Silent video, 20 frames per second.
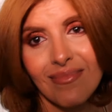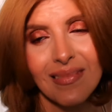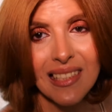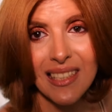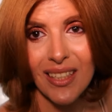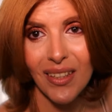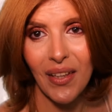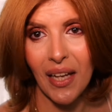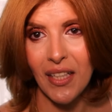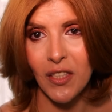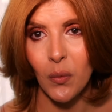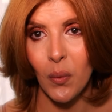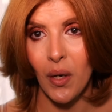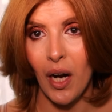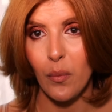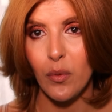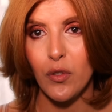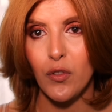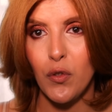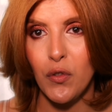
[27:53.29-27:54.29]
You know, that's what
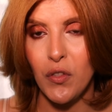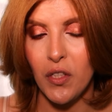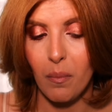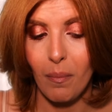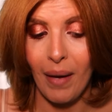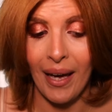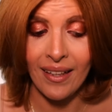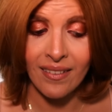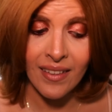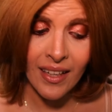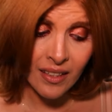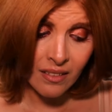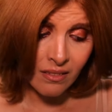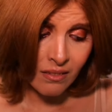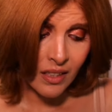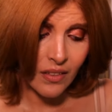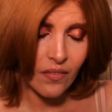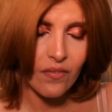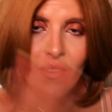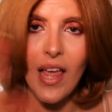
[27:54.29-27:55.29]
I was using back
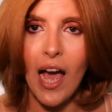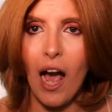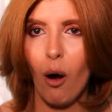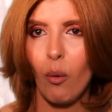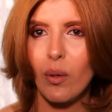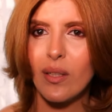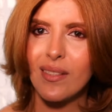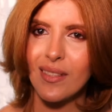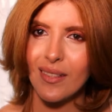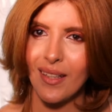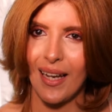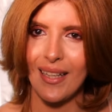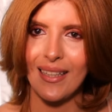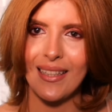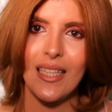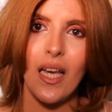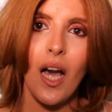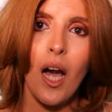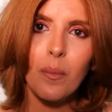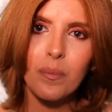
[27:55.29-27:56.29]
then. Now it's
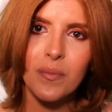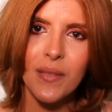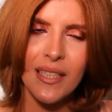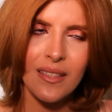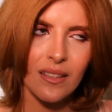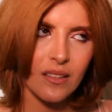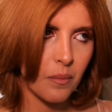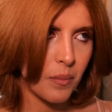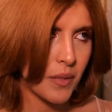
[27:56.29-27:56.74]
slightly updated.